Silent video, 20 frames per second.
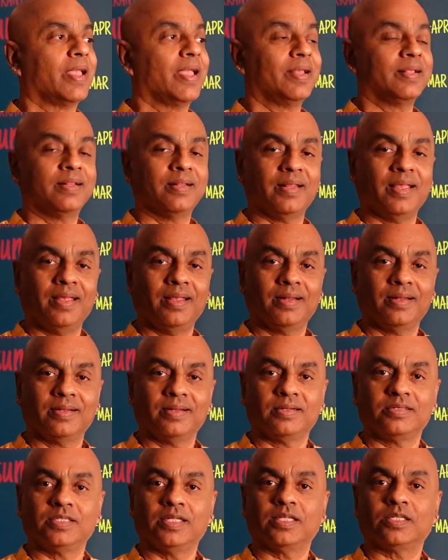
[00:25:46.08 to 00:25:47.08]
In,
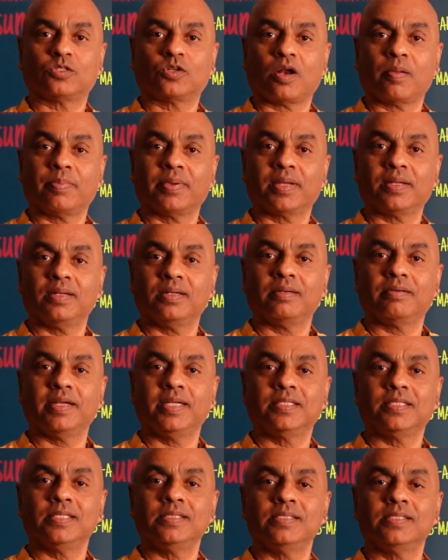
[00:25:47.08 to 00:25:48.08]
in the tropical
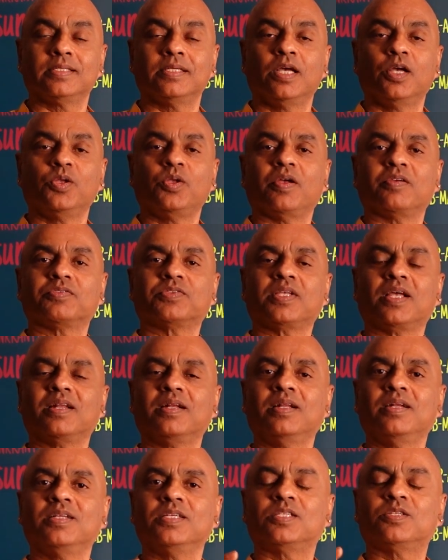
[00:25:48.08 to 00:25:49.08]
regions, you have
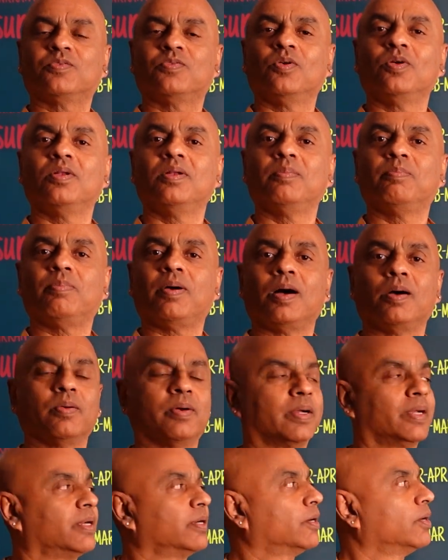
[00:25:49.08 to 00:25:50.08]
sun in its full
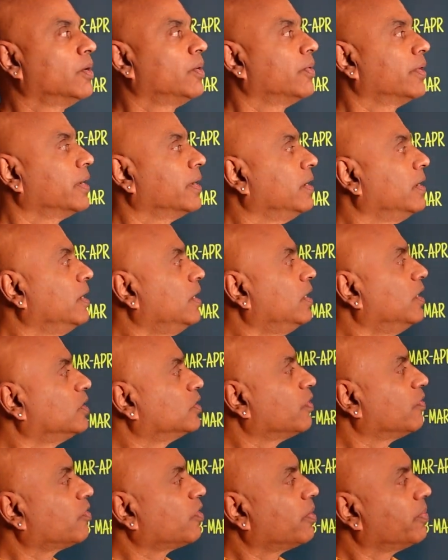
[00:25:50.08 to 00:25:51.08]
power and glory.
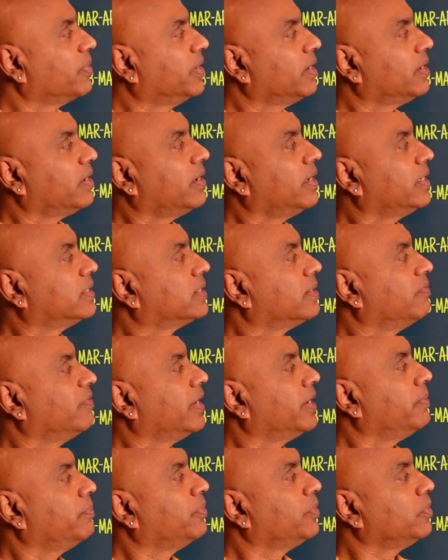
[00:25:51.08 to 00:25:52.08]
So from here, it's a
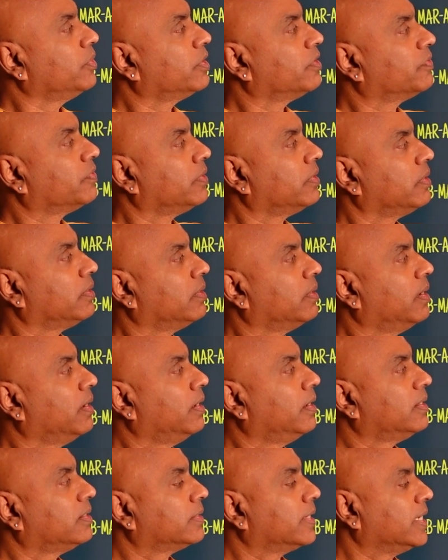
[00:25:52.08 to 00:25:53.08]
very beautiful
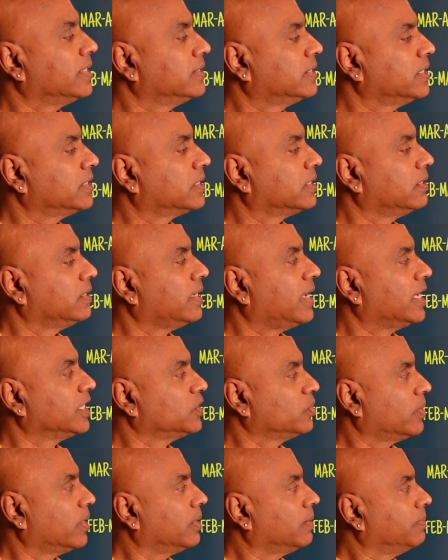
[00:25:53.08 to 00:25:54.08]
transition
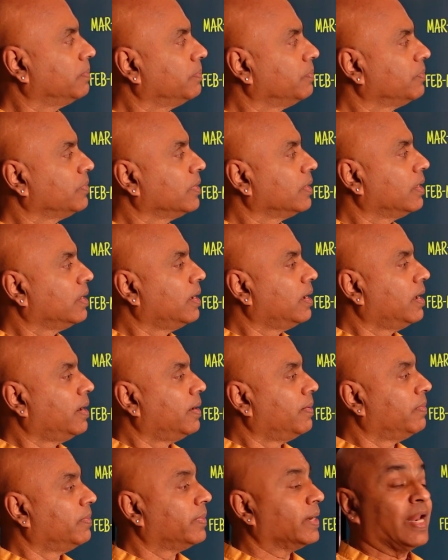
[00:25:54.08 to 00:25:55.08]
as well.
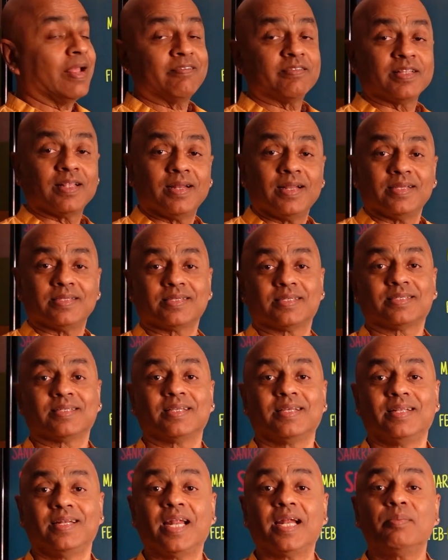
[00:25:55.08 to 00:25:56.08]
But
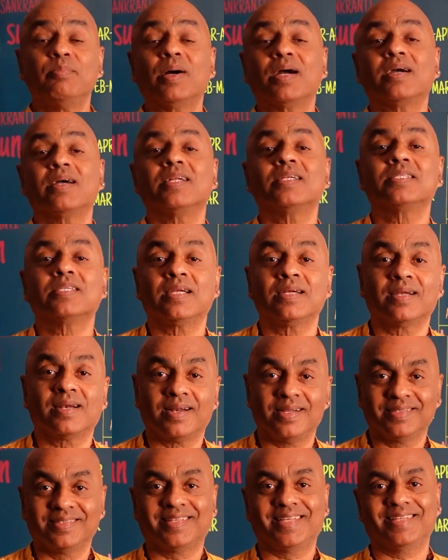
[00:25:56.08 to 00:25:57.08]
nevertheless, let Makara
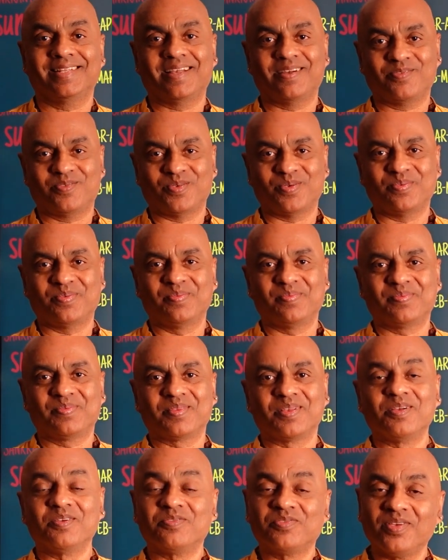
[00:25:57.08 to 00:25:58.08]
Sankranti, therefore,
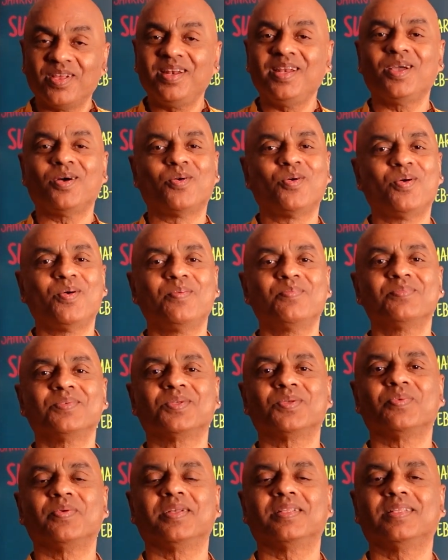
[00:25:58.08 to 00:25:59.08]
fill your
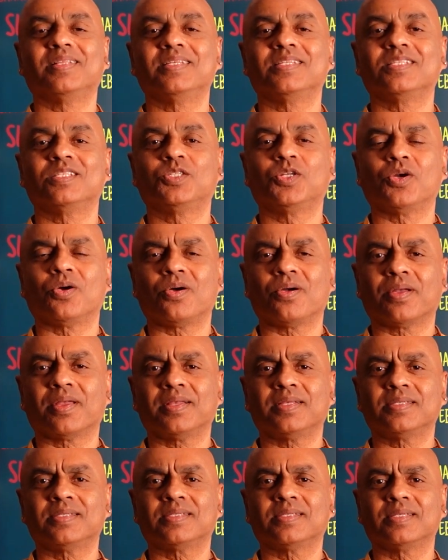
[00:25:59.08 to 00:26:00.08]
homes with this
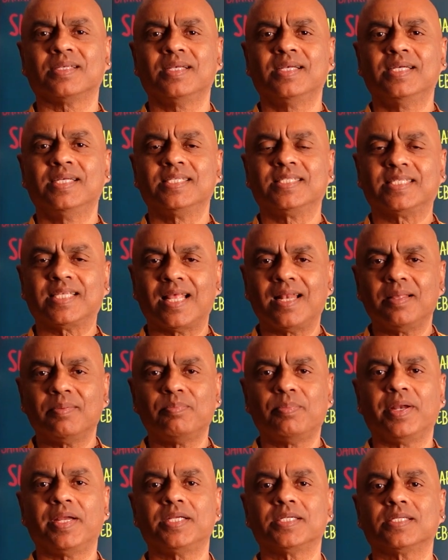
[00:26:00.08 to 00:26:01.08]
joyous
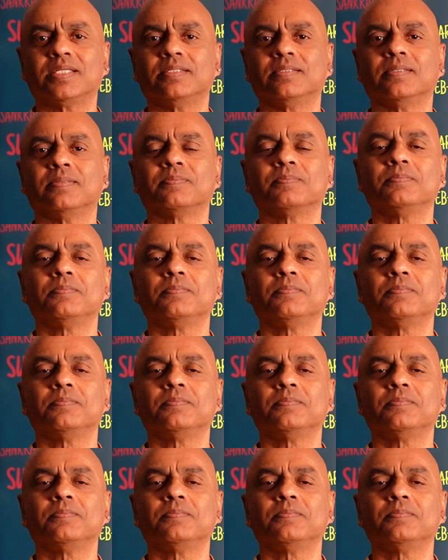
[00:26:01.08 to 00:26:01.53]
celebration